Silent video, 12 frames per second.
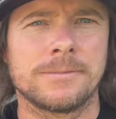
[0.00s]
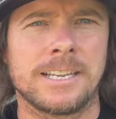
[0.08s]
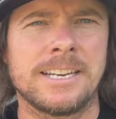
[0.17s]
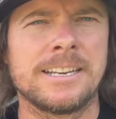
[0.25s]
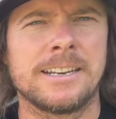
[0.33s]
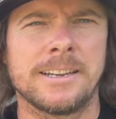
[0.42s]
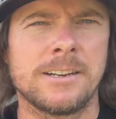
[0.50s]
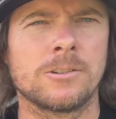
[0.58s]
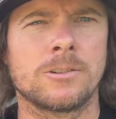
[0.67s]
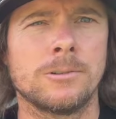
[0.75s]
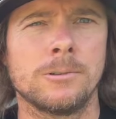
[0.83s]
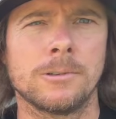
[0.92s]
need an
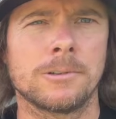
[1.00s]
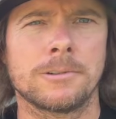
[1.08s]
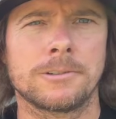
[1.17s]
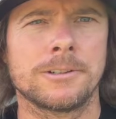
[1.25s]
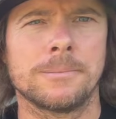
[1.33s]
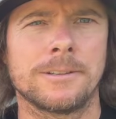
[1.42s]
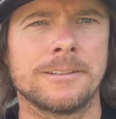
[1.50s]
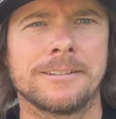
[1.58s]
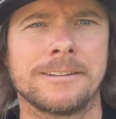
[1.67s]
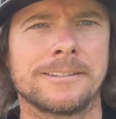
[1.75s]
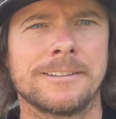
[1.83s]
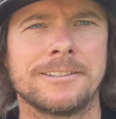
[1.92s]
intercooler or something.
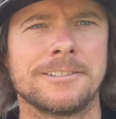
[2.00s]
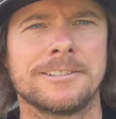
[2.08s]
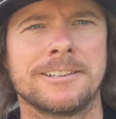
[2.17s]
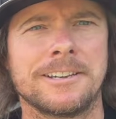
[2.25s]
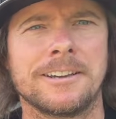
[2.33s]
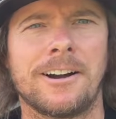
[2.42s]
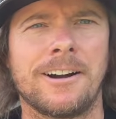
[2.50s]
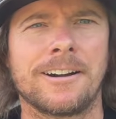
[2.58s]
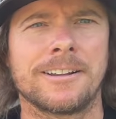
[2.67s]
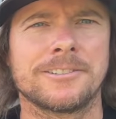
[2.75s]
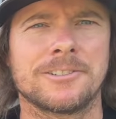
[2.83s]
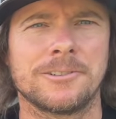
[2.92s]
Like they just get
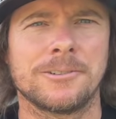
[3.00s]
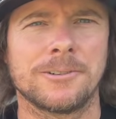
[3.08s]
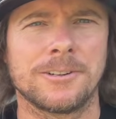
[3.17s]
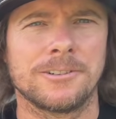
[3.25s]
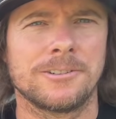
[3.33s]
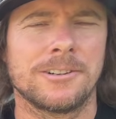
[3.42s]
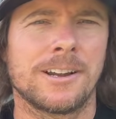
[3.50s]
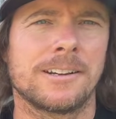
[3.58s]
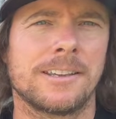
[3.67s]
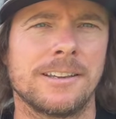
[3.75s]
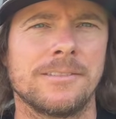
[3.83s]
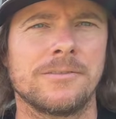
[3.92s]
hot, so you're not
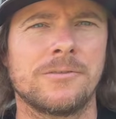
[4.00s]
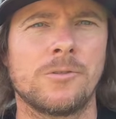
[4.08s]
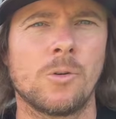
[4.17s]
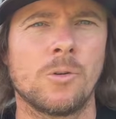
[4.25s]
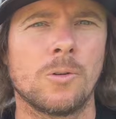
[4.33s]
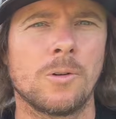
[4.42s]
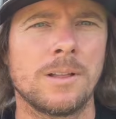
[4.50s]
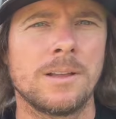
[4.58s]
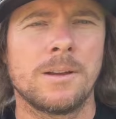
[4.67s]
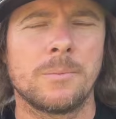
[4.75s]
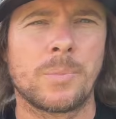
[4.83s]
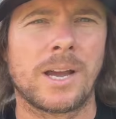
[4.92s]
getting full
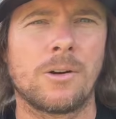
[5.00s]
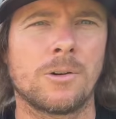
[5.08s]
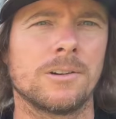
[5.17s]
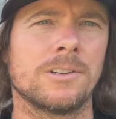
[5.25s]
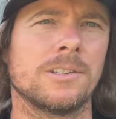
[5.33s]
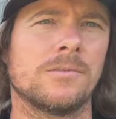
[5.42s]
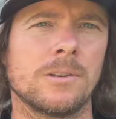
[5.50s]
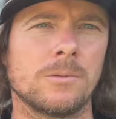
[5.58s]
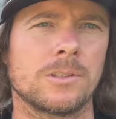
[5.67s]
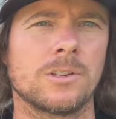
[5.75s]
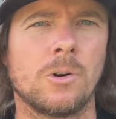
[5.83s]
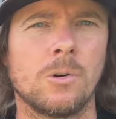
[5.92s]
power as if it
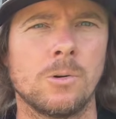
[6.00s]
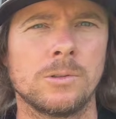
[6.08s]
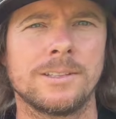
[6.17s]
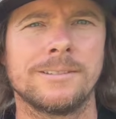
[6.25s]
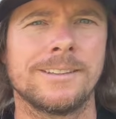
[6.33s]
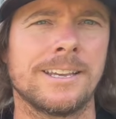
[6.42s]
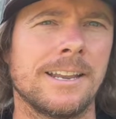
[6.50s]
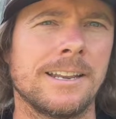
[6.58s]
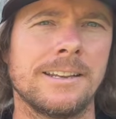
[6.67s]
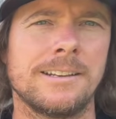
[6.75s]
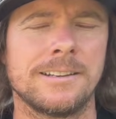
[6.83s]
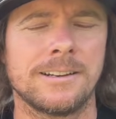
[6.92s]
was cold. And then
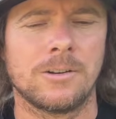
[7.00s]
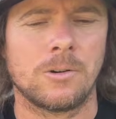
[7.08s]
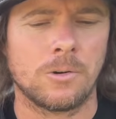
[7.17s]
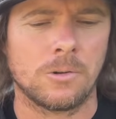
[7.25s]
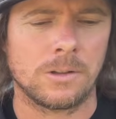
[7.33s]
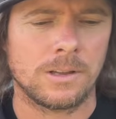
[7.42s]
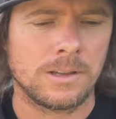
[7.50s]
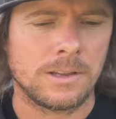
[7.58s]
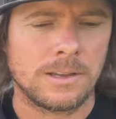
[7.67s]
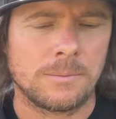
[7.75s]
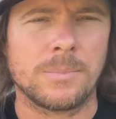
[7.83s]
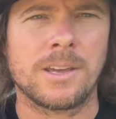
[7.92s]
he did a whole
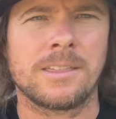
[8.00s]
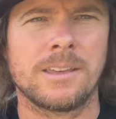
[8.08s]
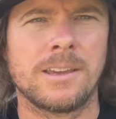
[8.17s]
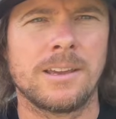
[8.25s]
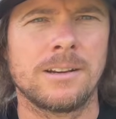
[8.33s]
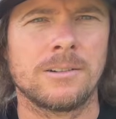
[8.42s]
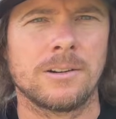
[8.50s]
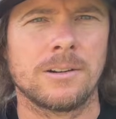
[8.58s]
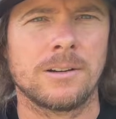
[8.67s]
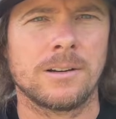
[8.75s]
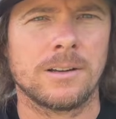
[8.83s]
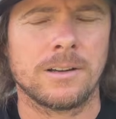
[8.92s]
methane or